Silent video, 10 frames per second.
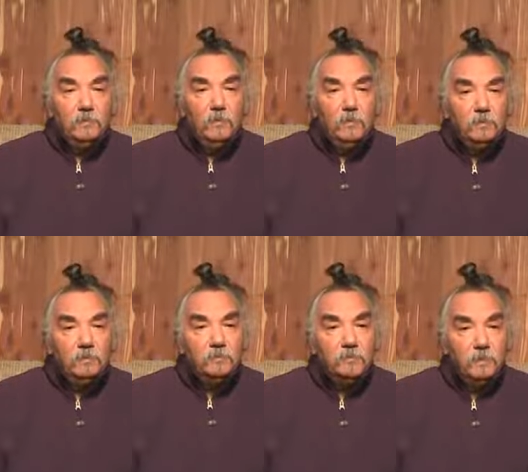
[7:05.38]
So all of
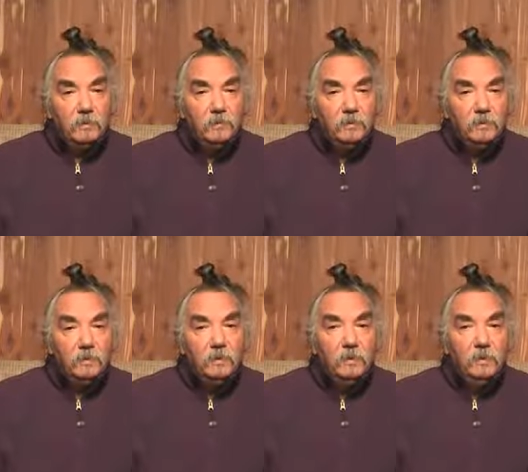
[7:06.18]
this is part of
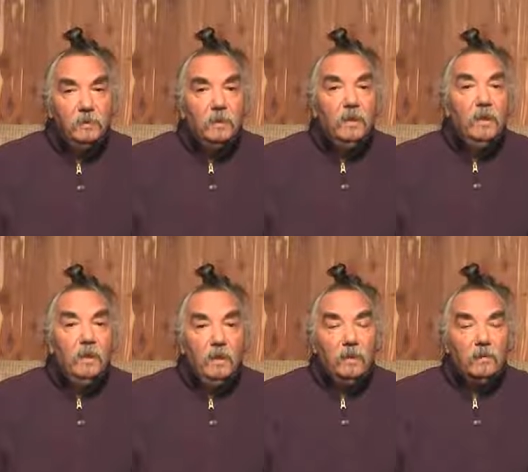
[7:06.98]
the
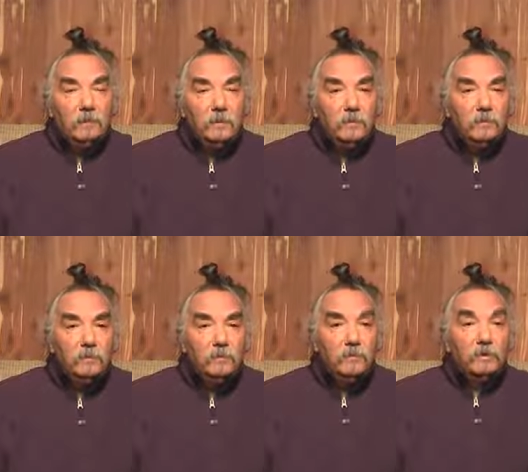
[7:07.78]
higher result
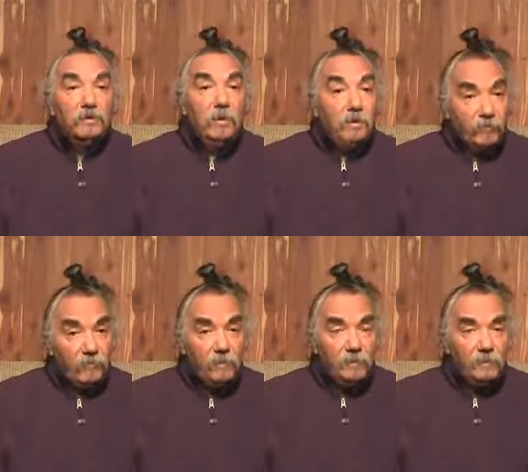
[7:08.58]
that we start
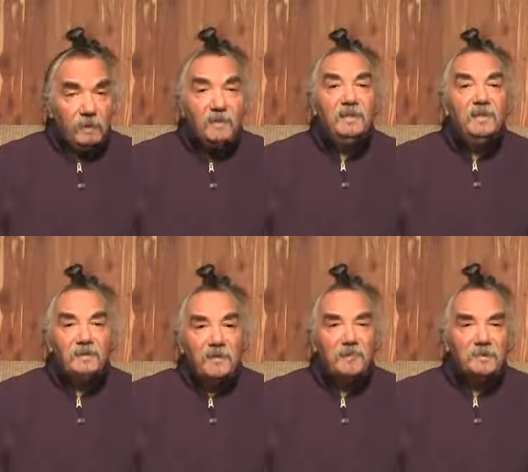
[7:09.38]
from, not
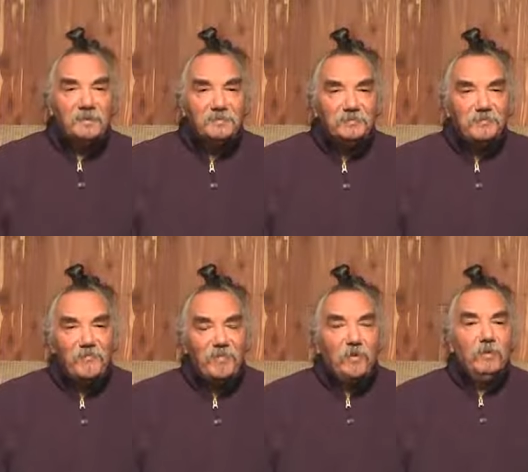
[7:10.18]
end up
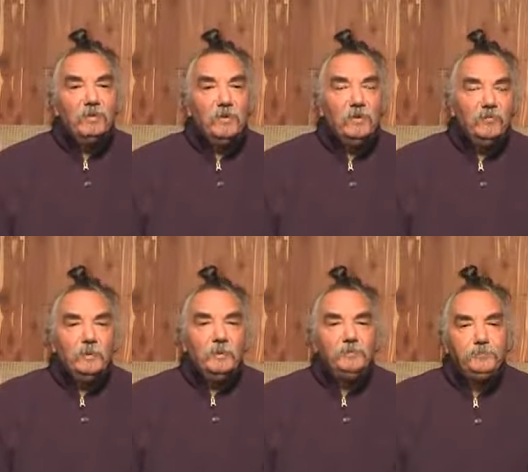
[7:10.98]
in. We start from
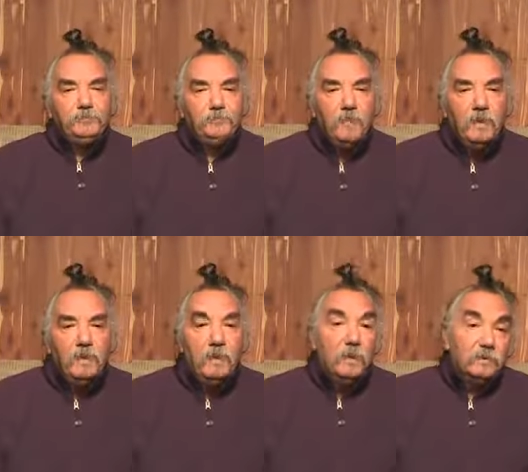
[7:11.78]
it.
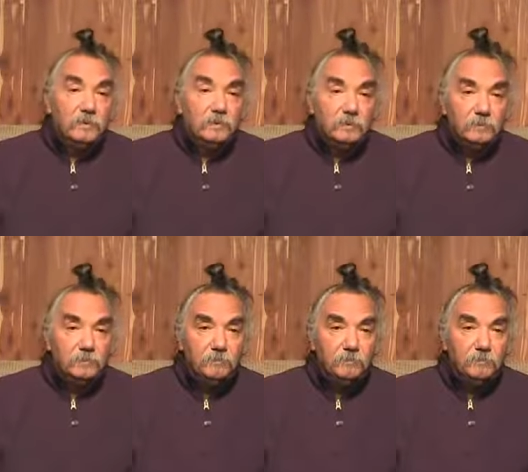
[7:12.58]
That's the difference.